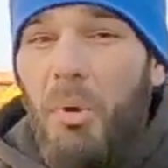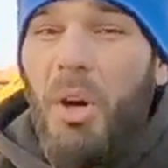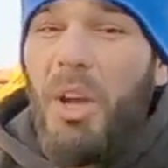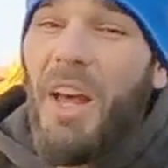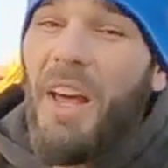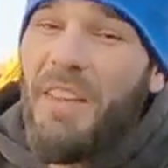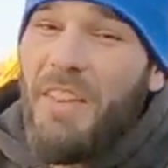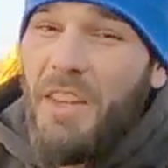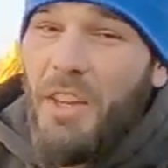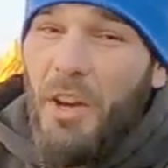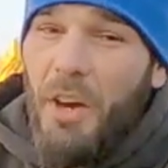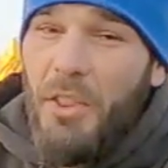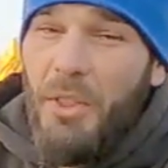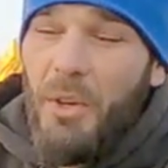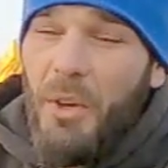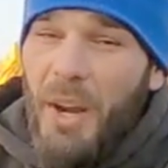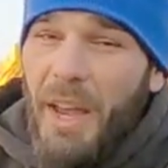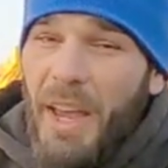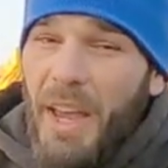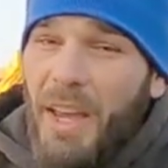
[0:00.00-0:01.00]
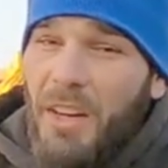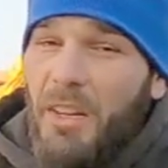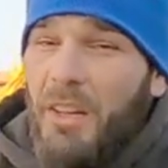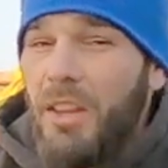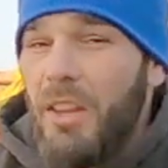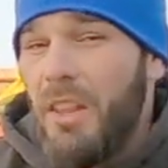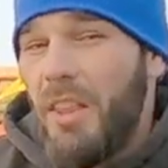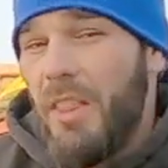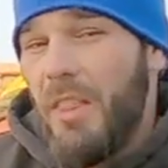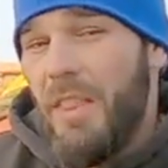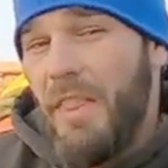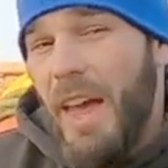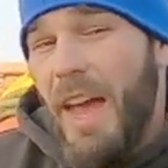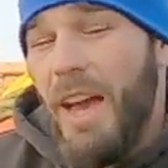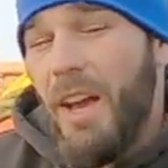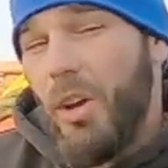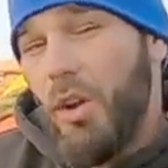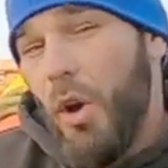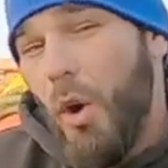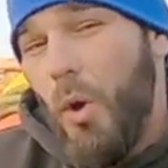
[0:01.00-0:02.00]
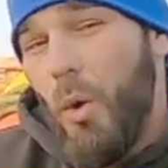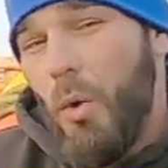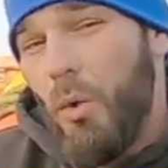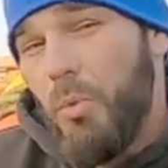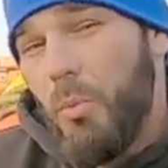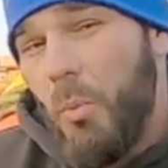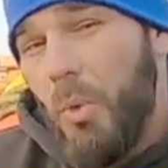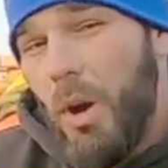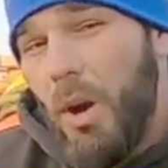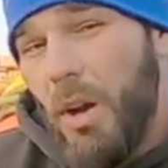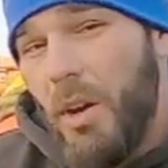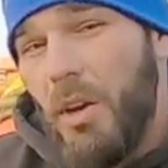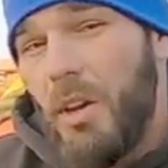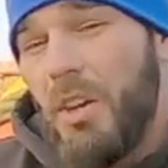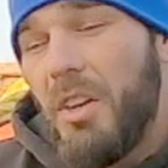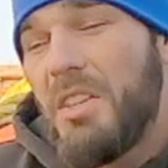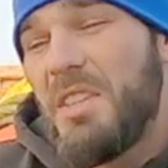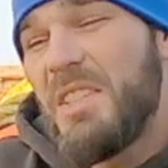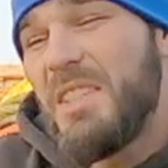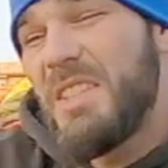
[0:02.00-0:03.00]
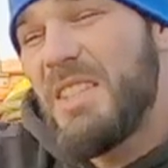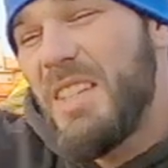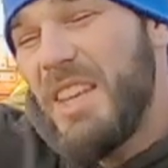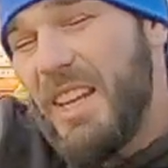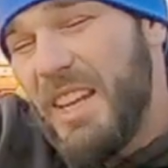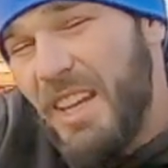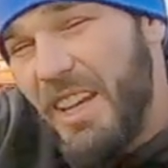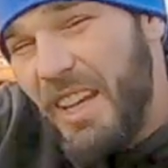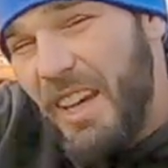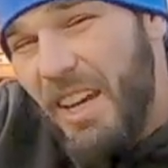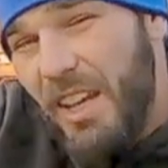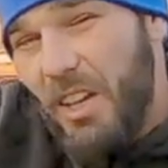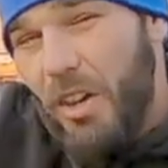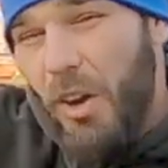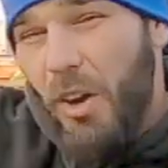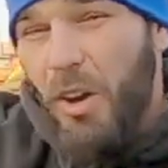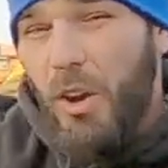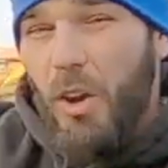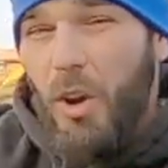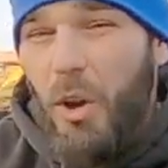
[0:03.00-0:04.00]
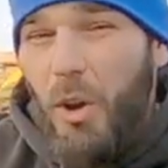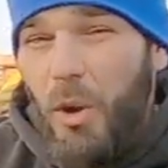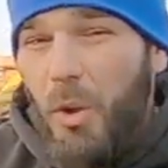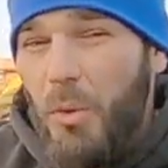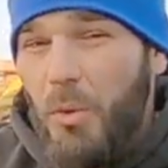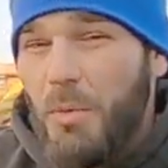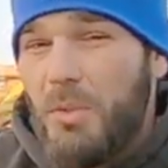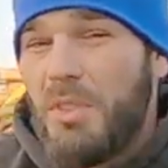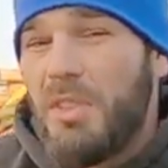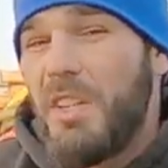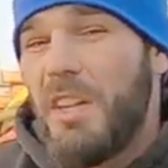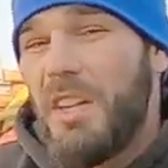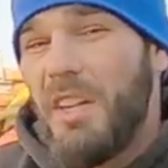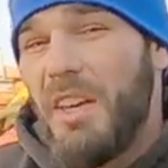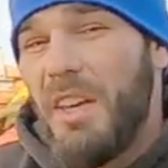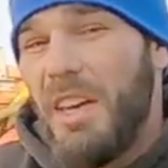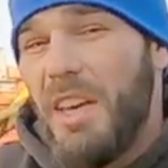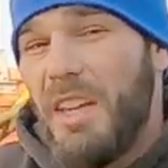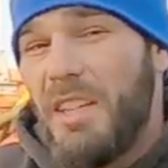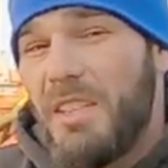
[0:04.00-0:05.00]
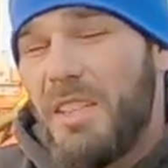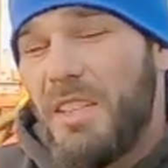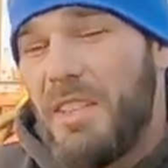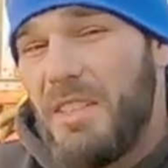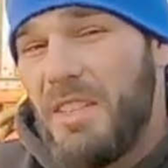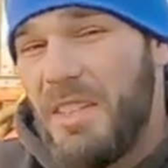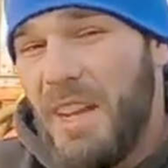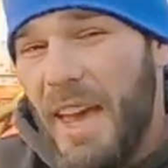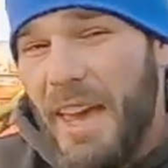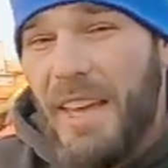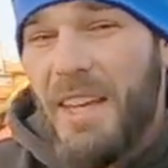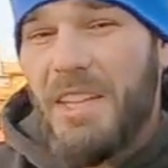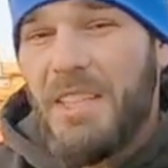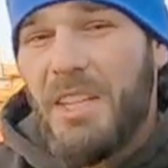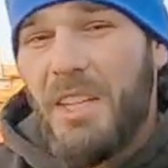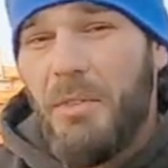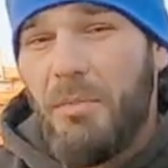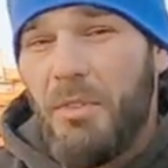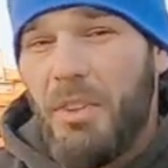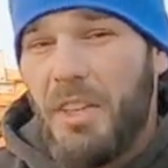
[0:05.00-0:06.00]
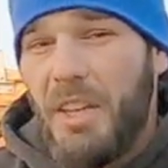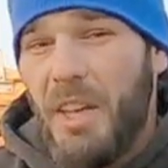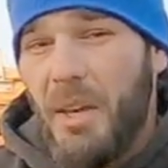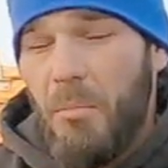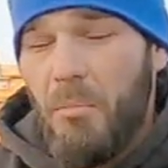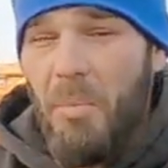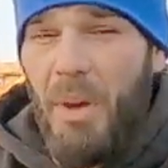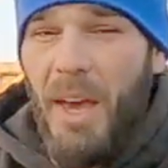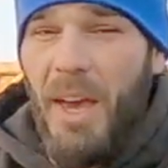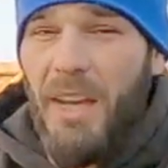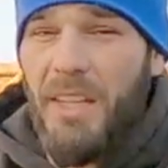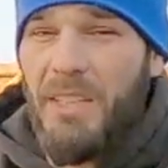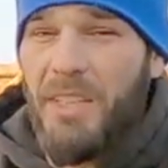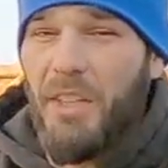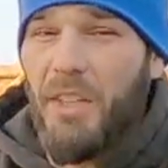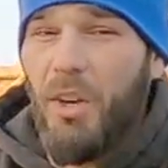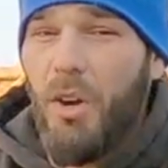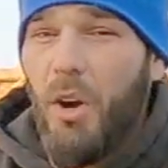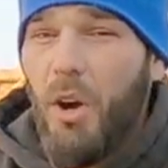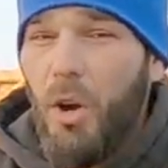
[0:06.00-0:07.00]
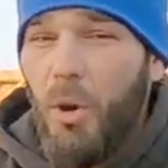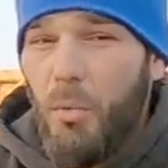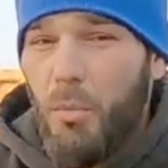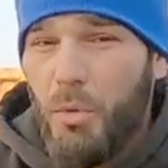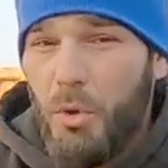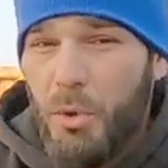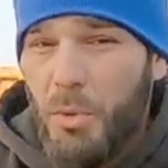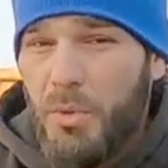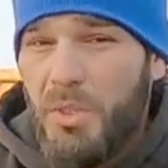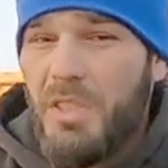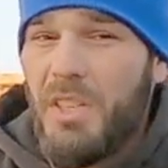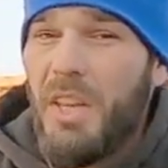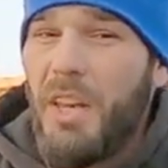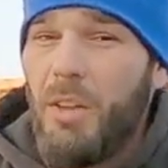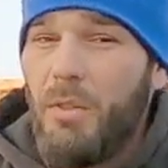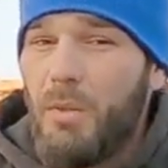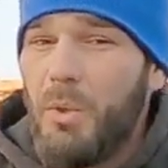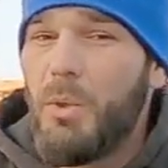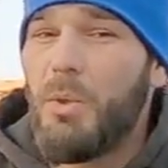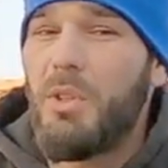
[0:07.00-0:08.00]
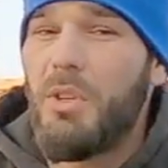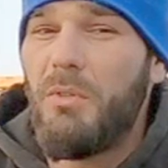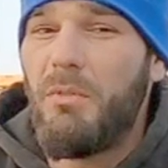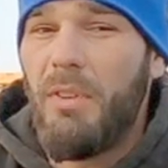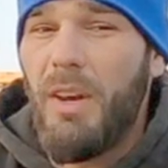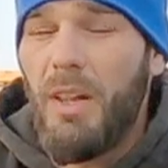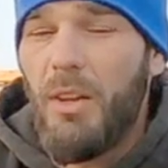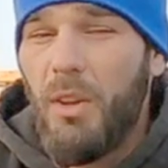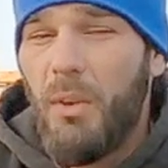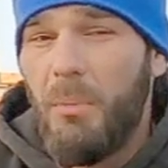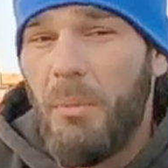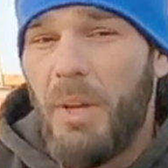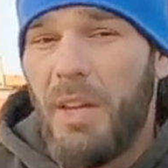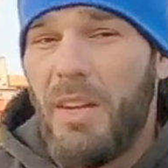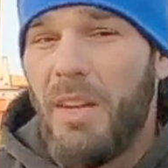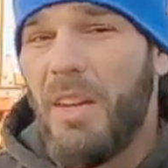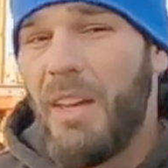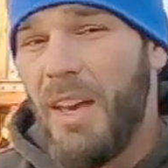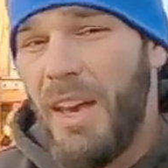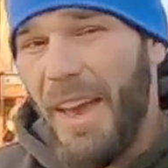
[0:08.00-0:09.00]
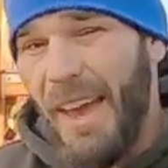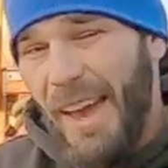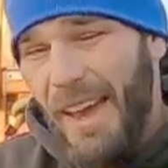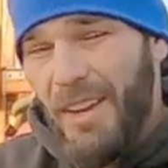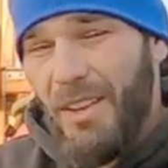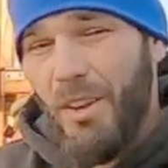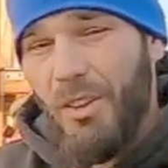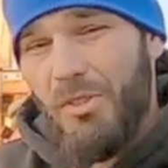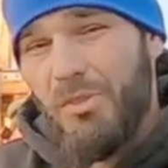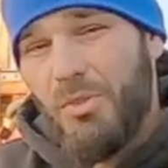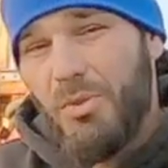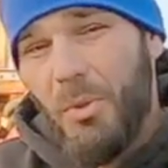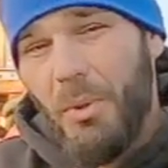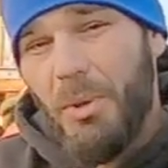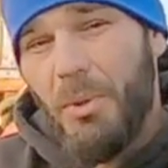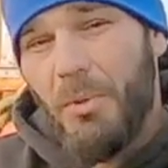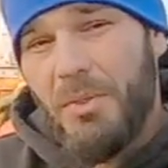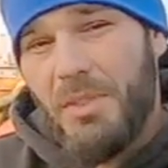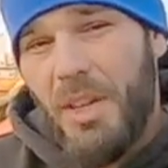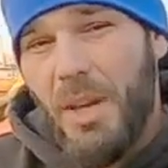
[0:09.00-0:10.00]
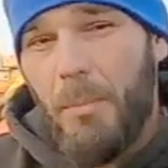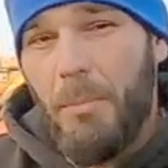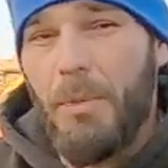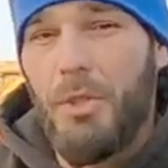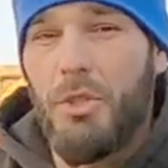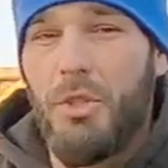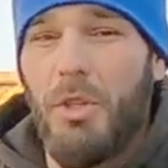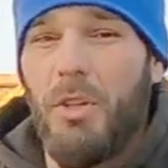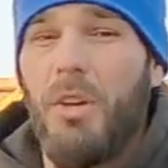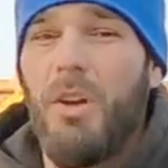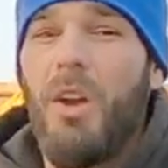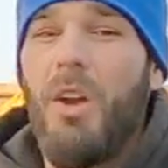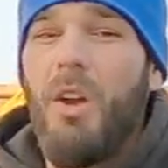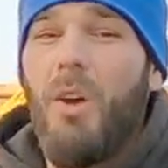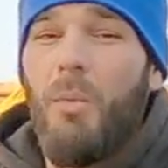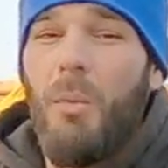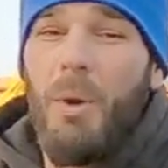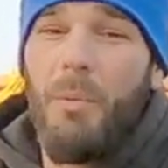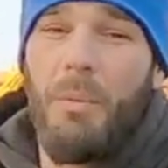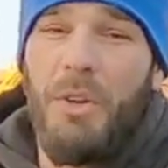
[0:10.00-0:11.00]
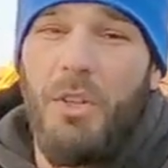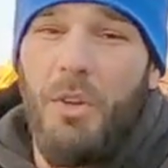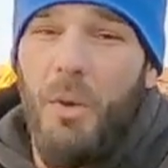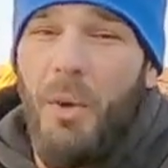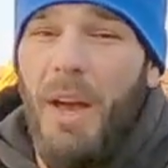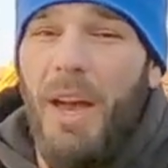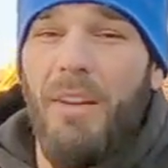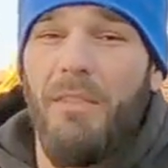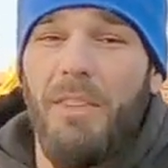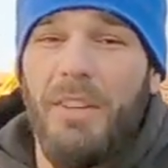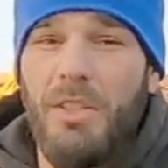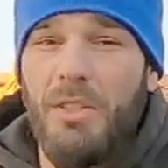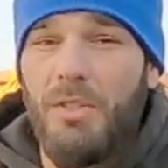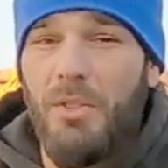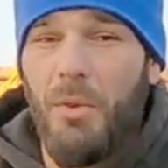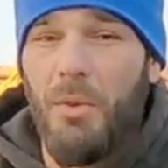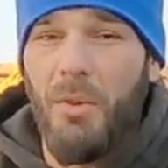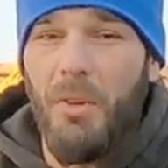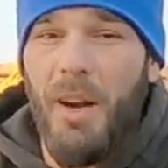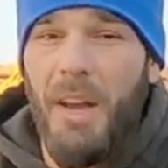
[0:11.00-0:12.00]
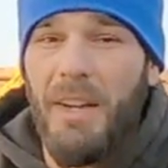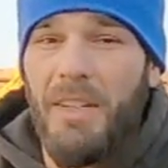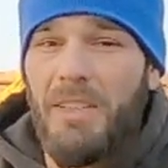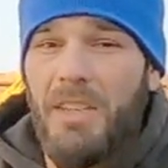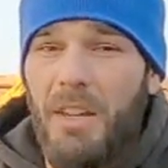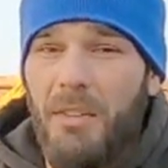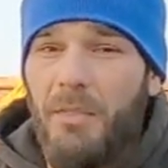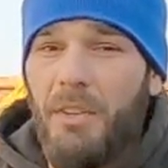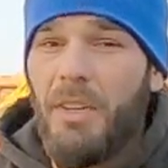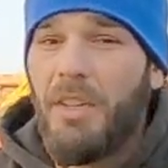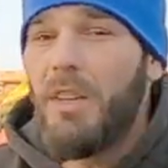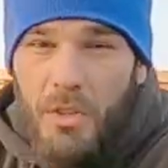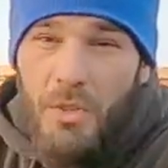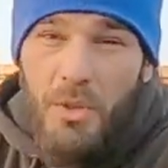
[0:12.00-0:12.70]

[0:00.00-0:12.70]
But on the other hand, that cold water sitting in our hose is negatively impacting our roots and root development and our soil temperature when we don't have any solar activity.